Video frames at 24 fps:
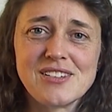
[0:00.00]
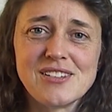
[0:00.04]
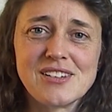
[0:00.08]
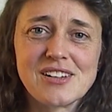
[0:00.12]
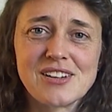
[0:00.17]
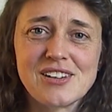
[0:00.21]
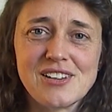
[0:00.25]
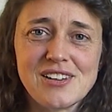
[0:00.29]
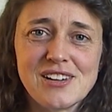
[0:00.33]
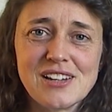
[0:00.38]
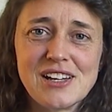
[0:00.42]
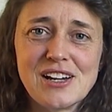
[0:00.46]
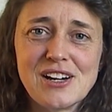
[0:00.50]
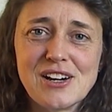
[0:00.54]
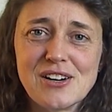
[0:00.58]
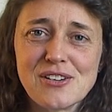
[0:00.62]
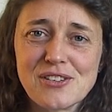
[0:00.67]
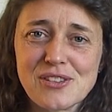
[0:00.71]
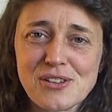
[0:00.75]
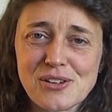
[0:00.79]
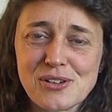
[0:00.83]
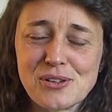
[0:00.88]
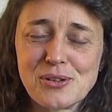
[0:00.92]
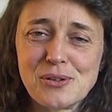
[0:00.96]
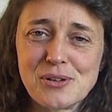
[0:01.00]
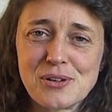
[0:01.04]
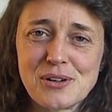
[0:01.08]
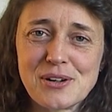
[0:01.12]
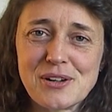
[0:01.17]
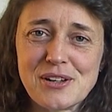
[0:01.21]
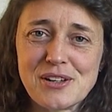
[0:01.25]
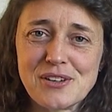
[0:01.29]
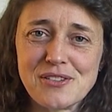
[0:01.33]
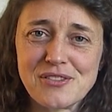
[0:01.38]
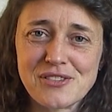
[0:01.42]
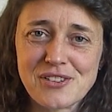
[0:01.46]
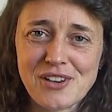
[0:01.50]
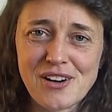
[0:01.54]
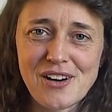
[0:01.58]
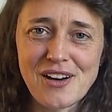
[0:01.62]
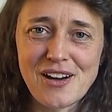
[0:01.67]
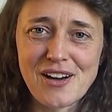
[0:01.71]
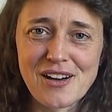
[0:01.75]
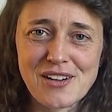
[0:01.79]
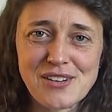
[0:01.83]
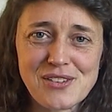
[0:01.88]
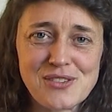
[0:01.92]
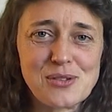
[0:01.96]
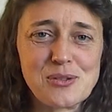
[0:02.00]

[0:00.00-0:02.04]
declare the glory of God.